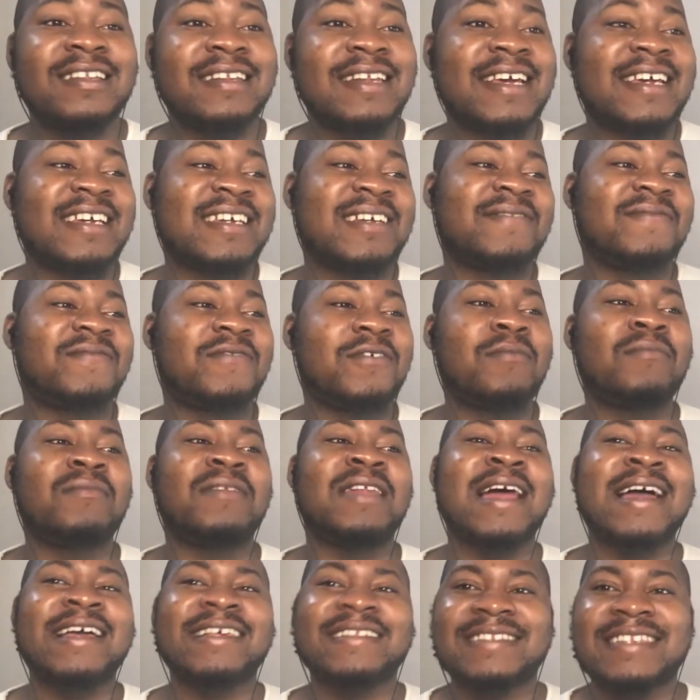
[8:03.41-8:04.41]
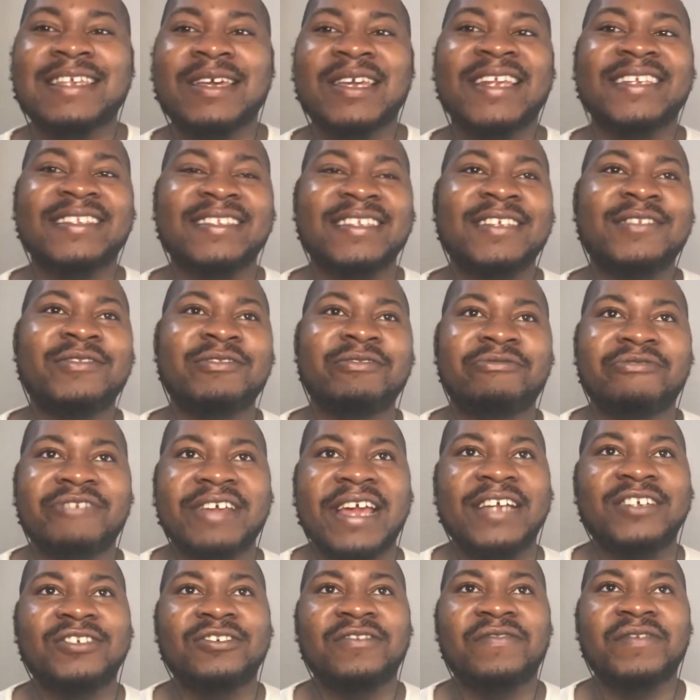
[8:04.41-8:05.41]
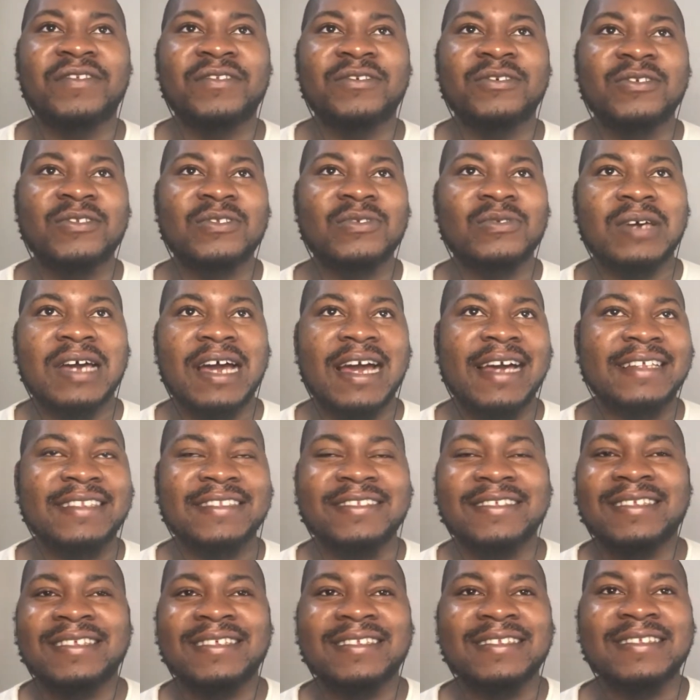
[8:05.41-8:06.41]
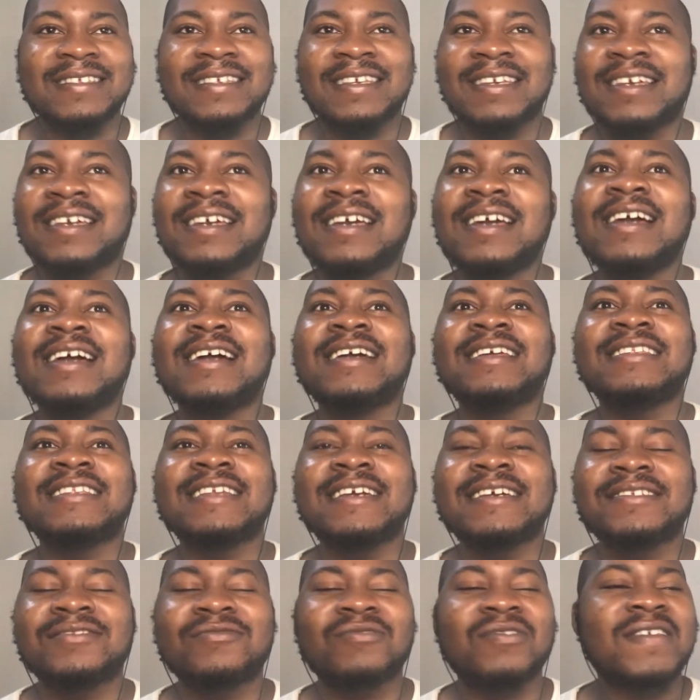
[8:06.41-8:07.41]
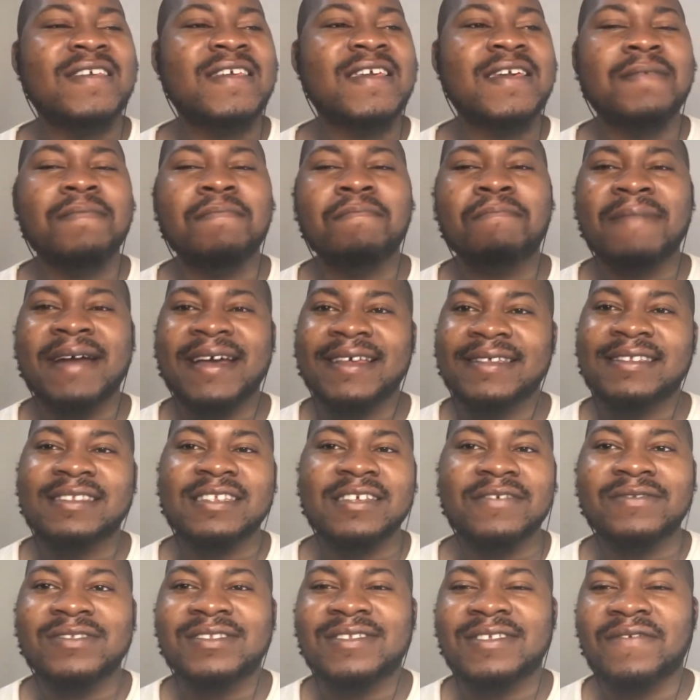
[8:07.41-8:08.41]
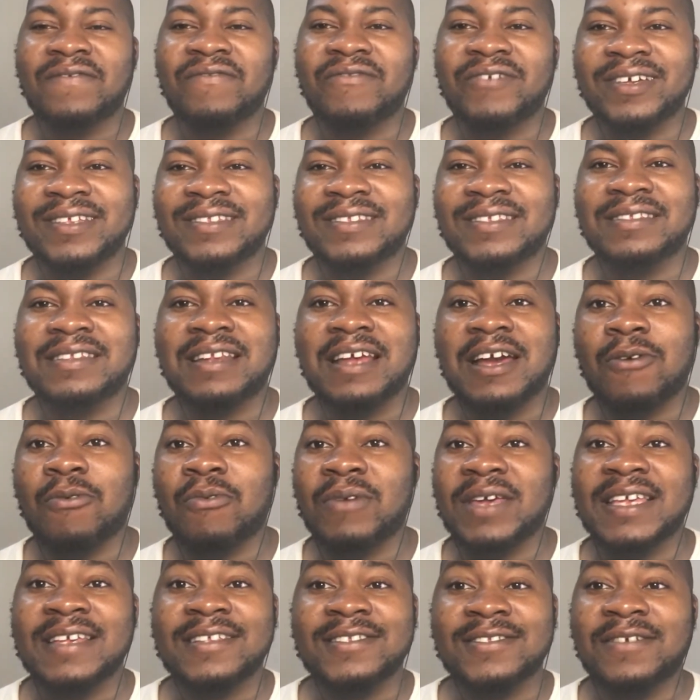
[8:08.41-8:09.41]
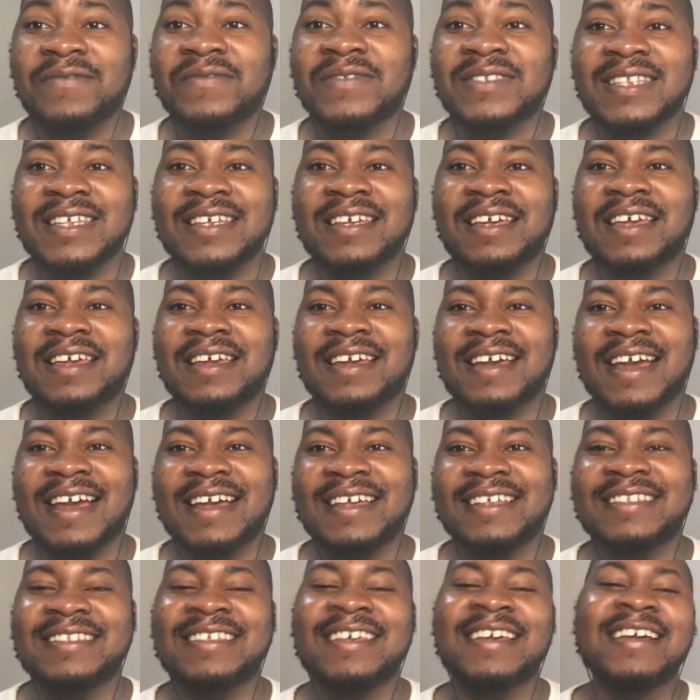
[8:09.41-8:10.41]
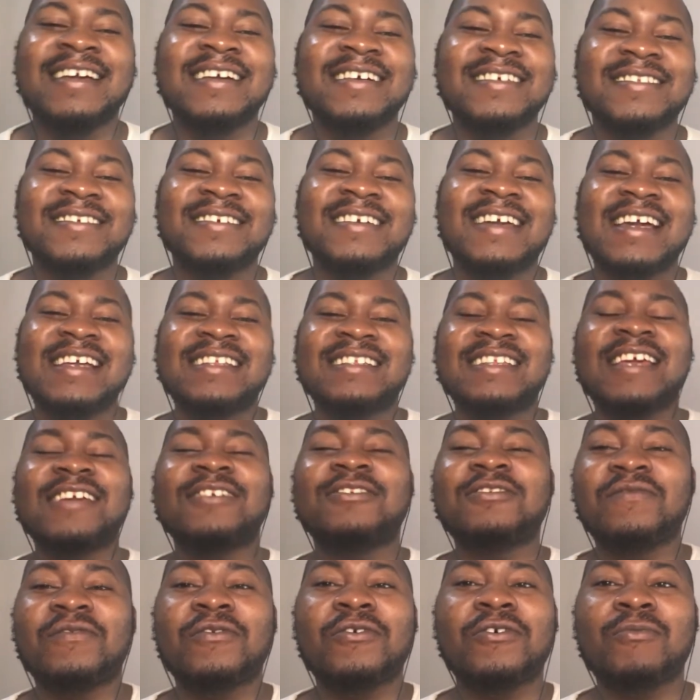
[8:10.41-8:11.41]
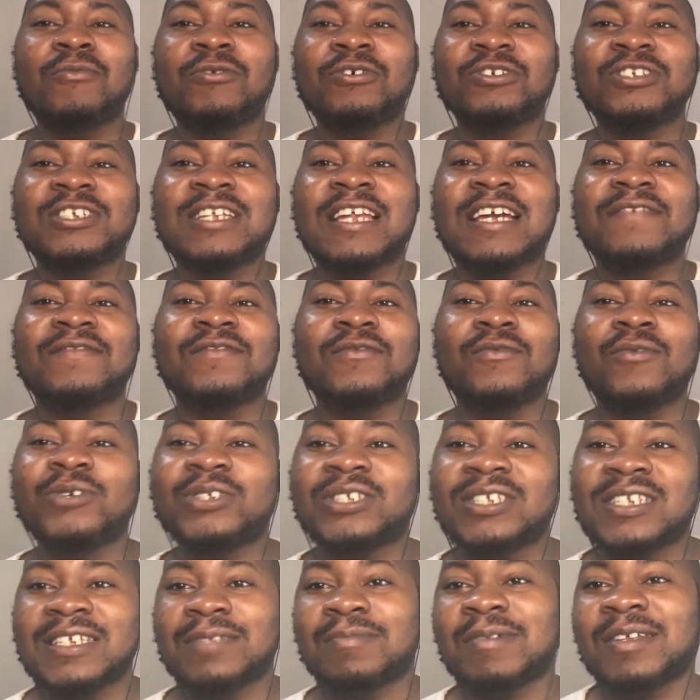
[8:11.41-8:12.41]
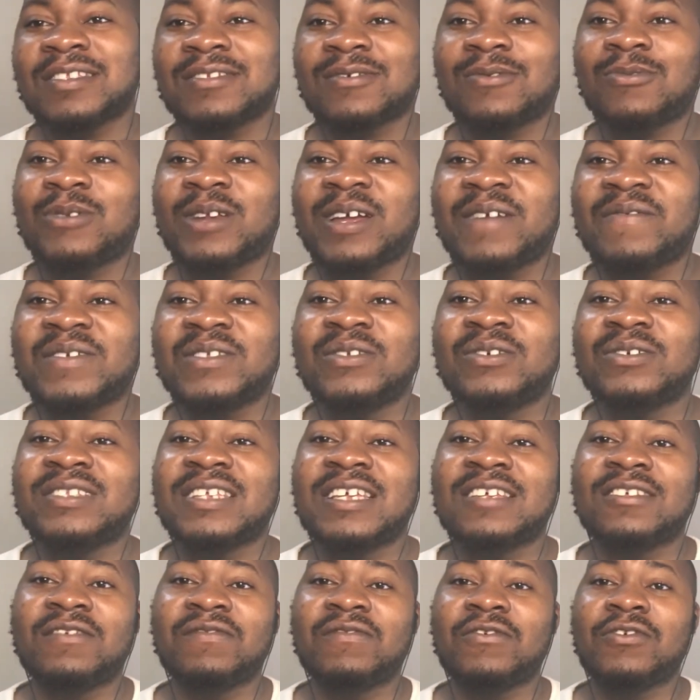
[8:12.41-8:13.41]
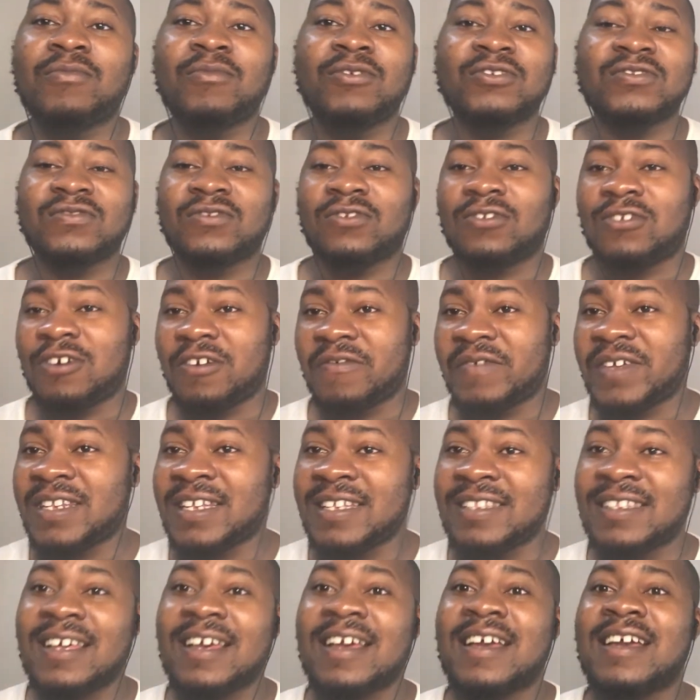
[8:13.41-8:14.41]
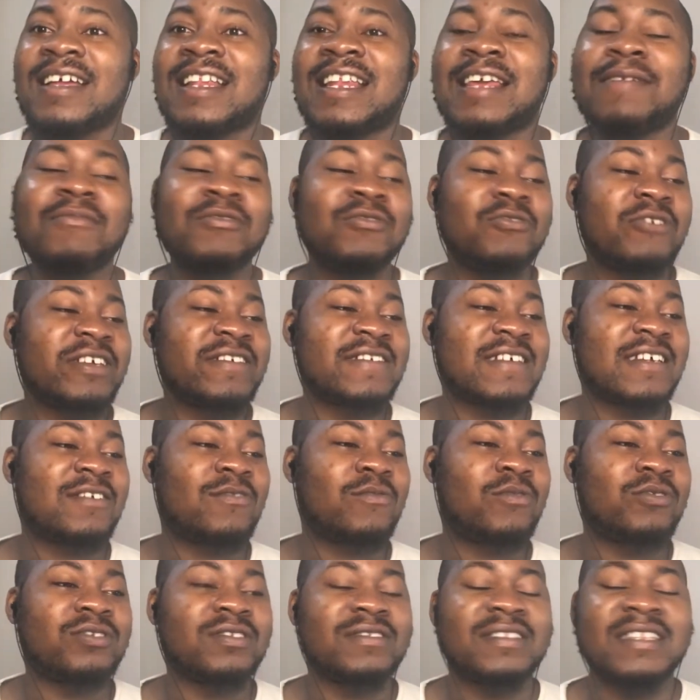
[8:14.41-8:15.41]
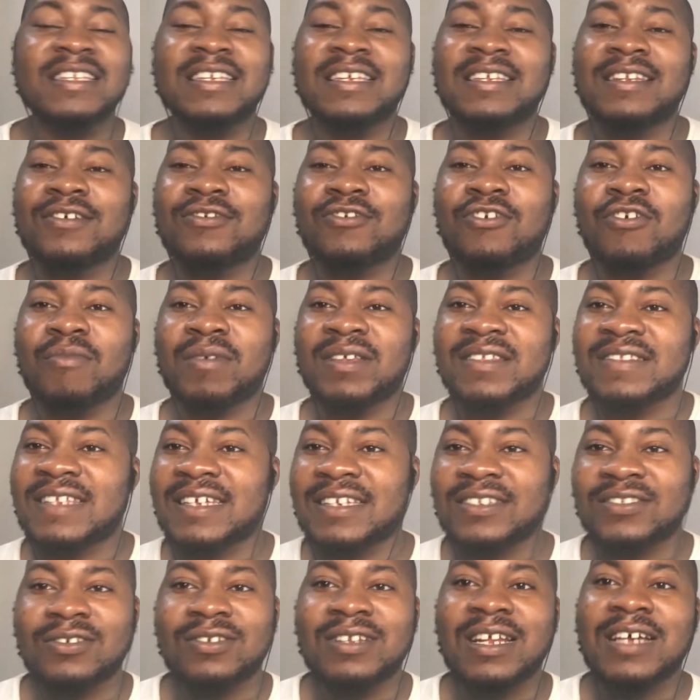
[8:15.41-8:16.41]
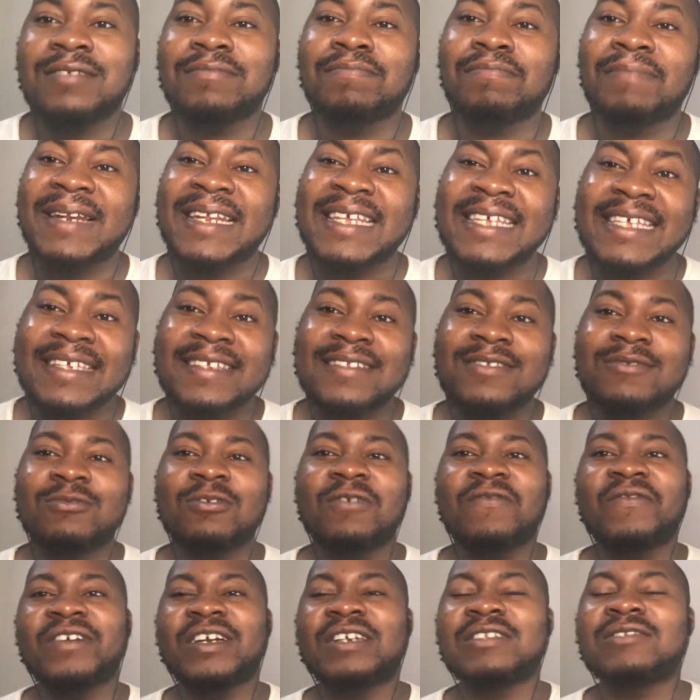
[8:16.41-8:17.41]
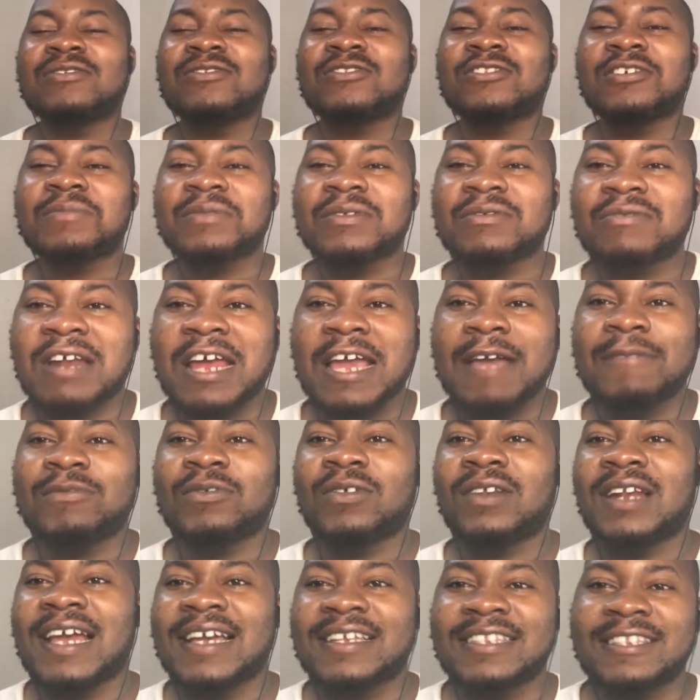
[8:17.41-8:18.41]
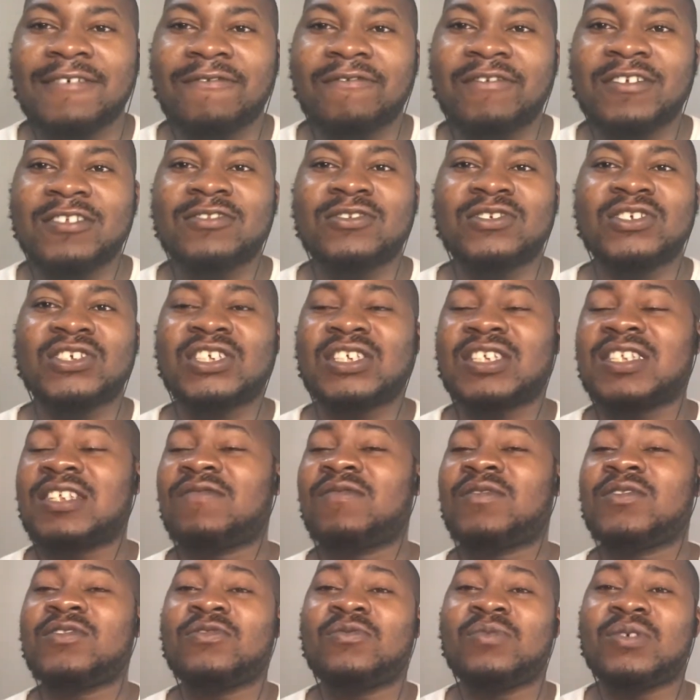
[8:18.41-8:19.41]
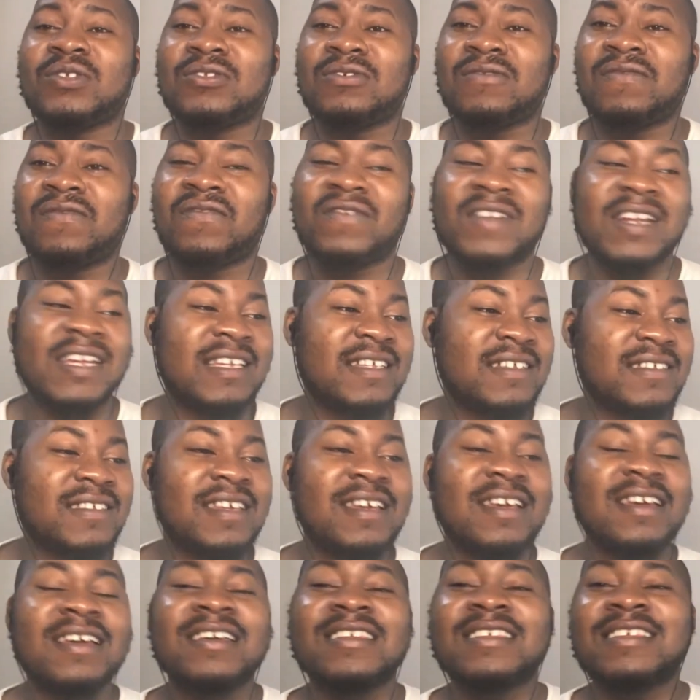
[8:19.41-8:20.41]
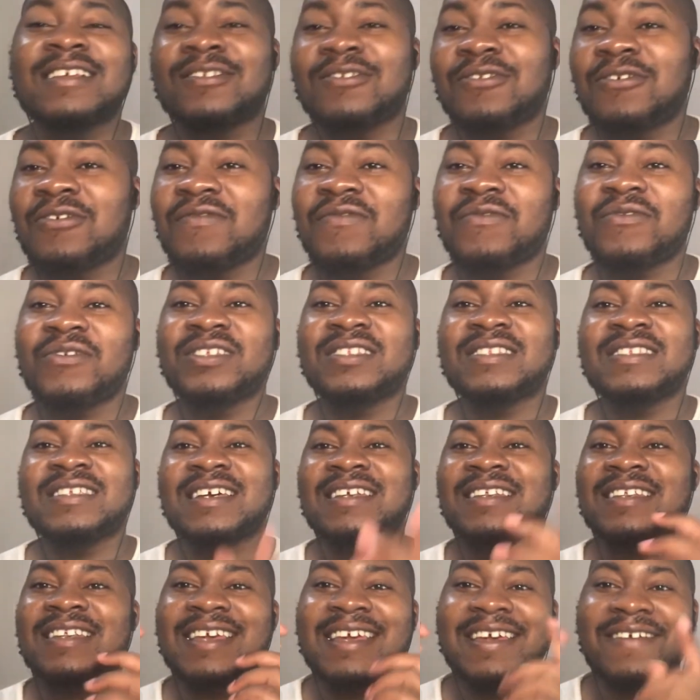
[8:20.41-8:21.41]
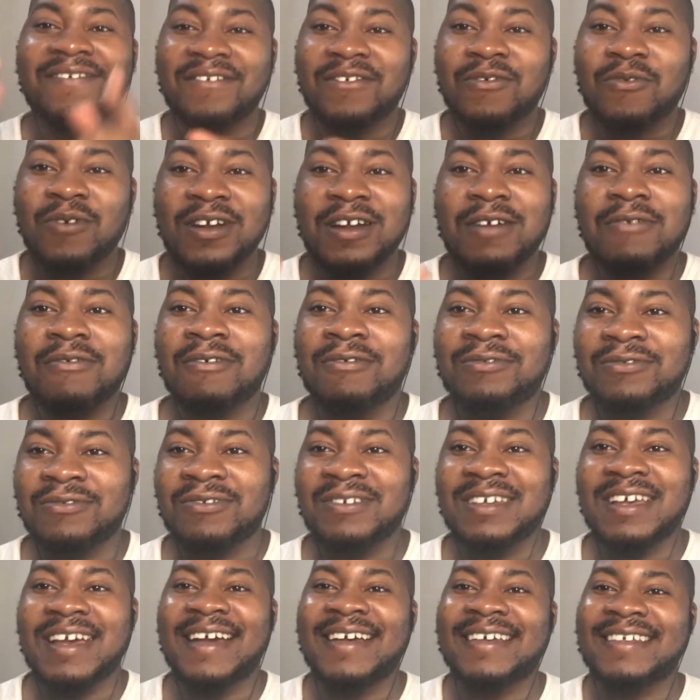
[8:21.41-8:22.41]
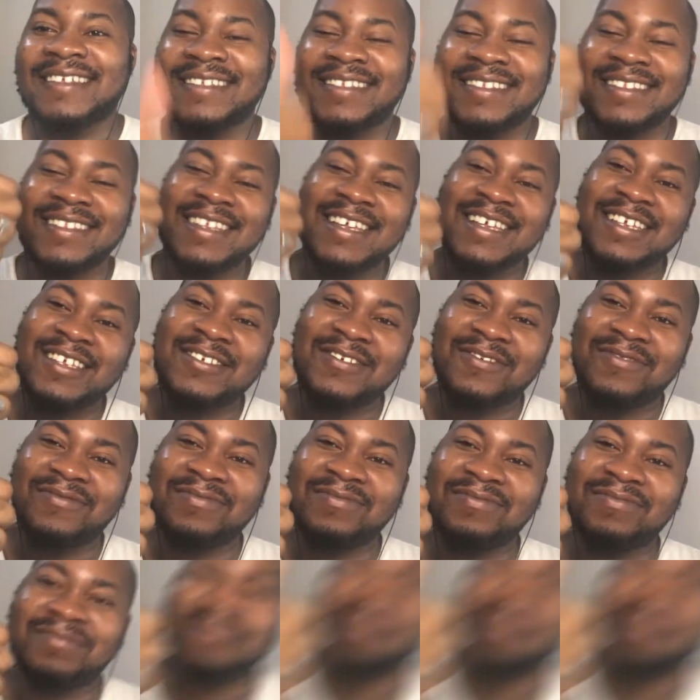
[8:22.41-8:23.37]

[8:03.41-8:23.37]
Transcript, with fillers: Like from last year and I started doing reaction videos to her to this year, there's really a massive difference in her ways of singing, guys. So guys, thank you very much like for watching this particular video. Thank you very much for loving it. Let me know exactly what you think in the comment section, and please do not forget to subscribe, to like the video, share the video with your friends, your loved ones, and everyone around you, guys. Thank you.